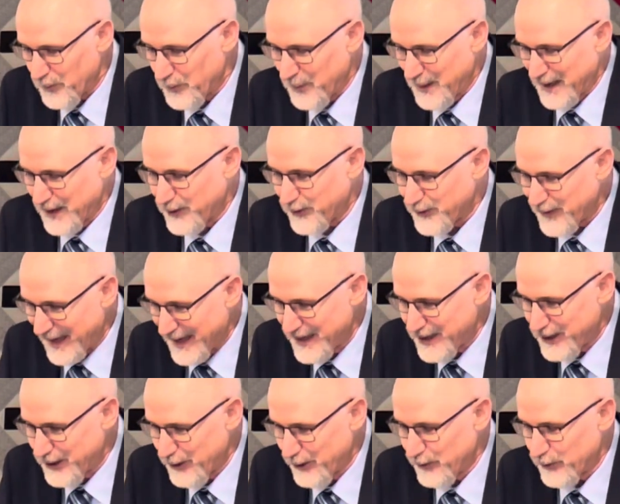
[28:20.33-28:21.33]
we
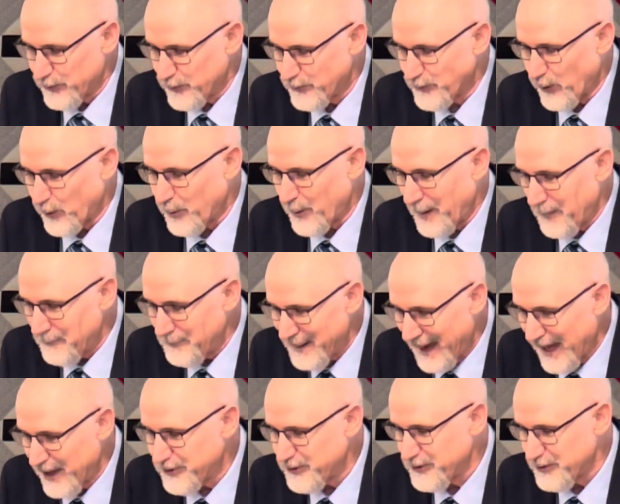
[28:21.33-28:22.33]
thank you for what
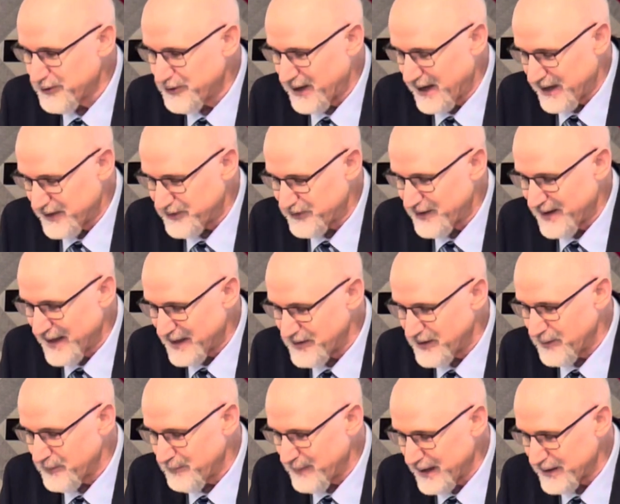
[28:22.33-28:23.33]
Matthew does in
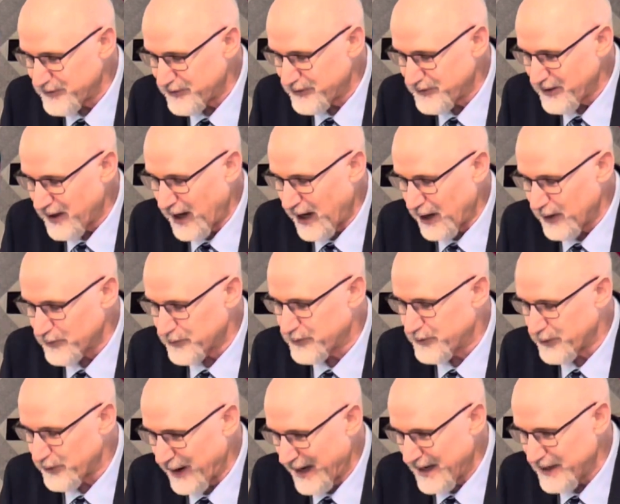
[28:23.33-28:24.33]
the midst of
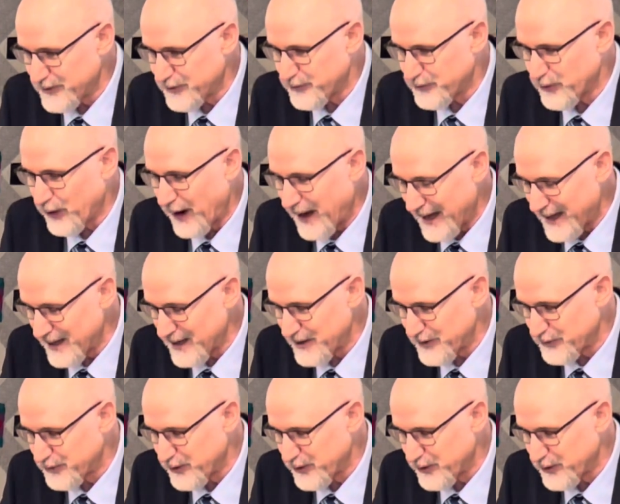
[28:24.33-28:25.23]
great trial and